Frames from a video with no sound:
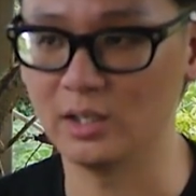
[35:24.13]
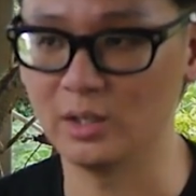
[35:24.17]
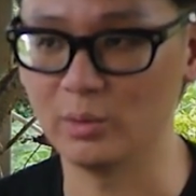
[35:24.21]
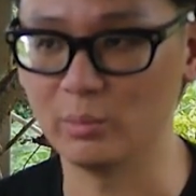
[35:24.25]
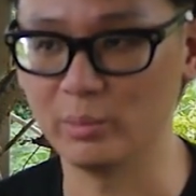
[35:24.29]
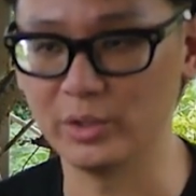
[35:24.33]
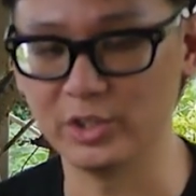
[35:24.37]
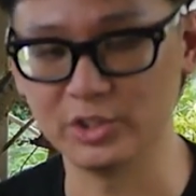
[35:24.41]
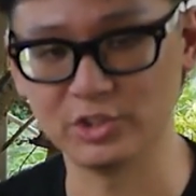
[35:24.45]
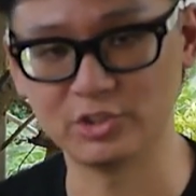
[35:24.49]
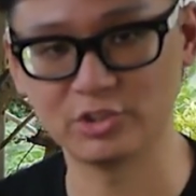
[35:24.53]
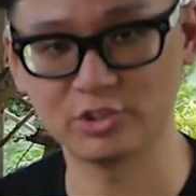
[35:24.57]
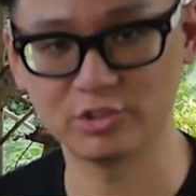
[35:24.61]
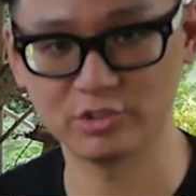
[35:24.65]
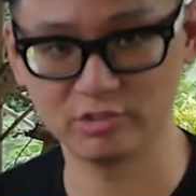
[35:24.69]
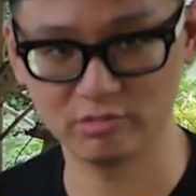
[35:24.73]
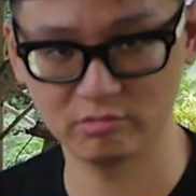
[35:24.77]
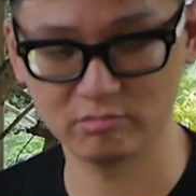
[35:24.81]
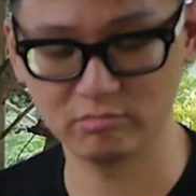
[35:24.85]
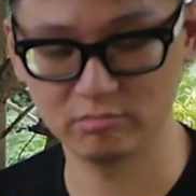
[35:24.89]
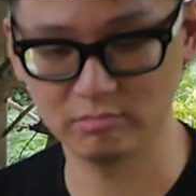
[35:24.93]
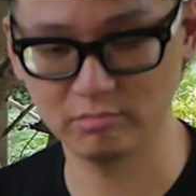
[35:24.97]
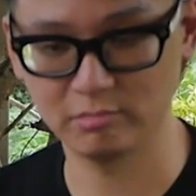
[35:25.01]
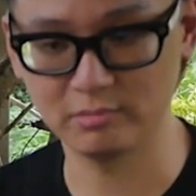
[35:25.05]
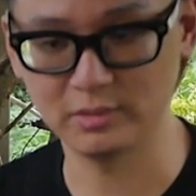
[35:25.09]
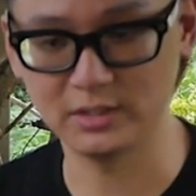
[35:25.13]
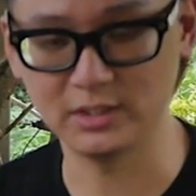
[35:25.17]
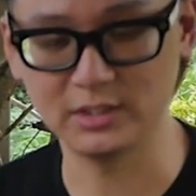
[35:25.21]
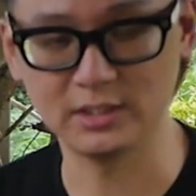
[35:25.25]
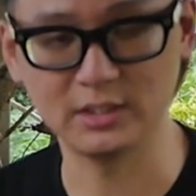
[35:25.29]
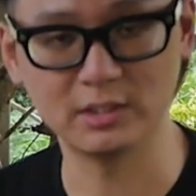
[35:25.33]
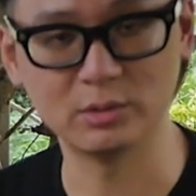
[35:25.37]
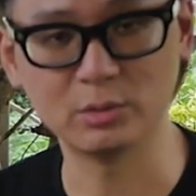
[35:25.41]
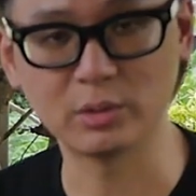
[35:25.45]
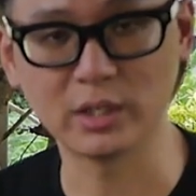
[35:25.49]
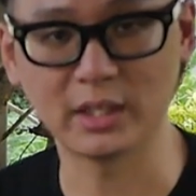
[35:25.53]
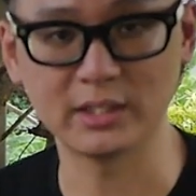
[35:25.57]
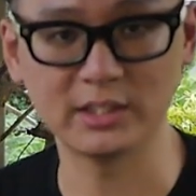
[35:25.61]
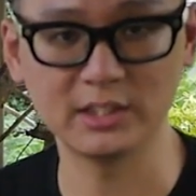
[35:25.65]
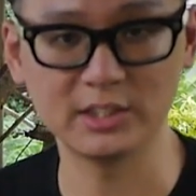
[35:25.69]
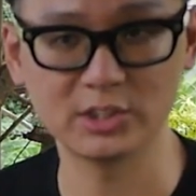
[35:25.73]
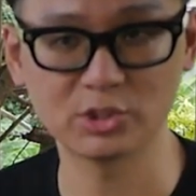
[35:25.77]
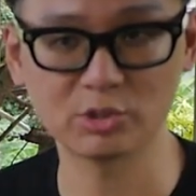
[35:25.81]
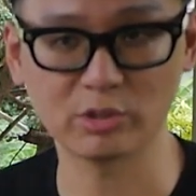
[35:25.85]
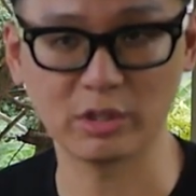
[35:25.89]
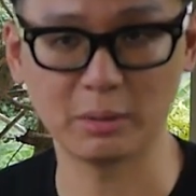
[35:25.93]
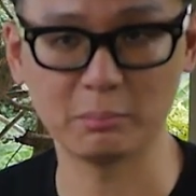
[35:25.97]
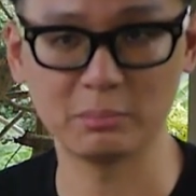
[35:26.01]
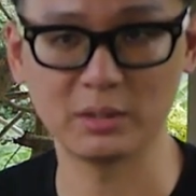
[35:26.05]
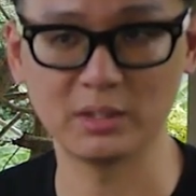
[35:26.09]
which the Ducati
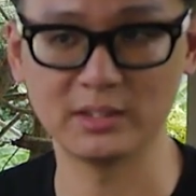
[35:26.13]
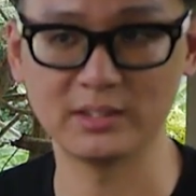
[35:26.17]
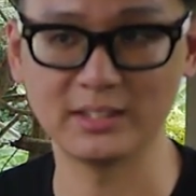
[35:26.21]
Scrambler